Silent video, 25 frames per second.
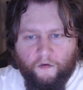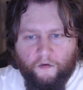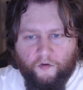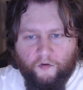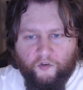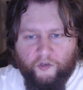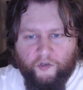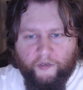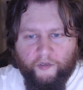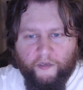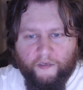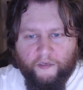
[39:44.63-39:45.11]

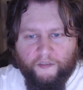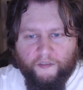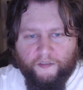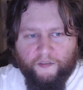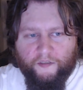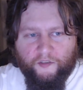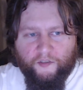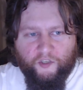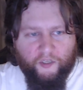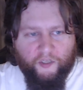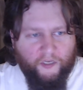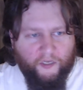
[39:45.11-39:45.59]
She
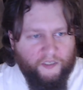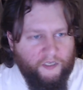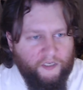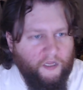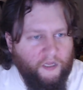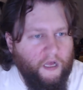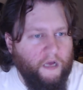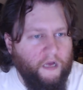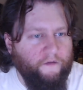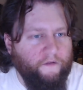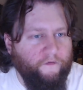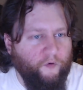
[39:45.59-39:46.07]
does a
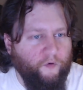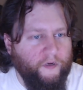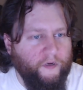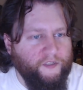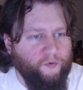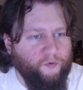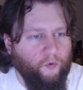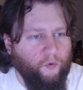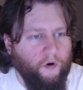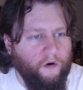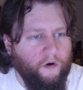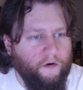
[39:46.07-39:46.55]
lot of
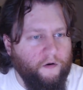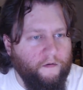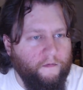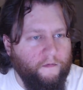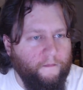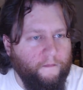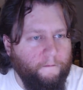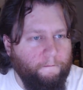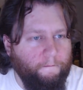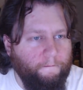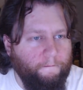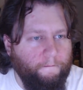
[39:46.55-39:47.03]
voice work,
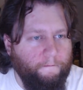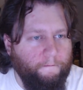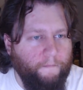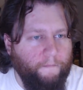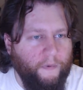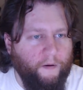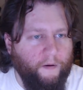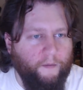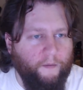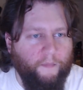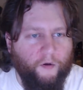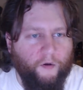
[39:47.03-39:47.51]

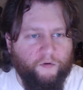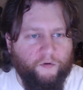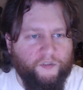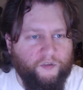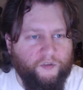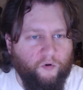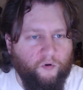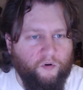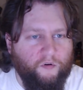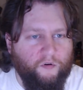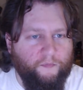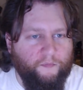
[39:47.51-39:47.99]
but
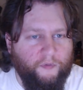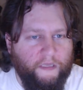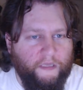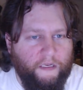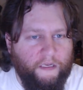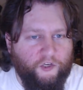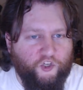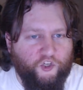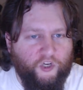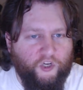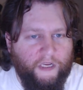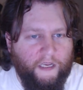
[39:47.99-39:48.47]
most
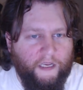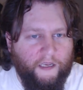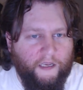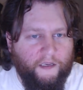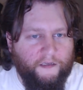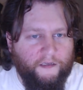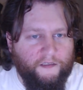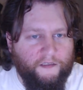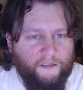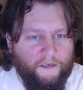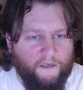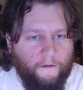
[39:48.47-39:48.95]
notably she
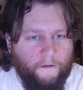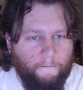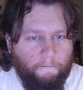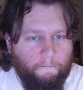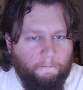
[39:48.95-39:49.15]
is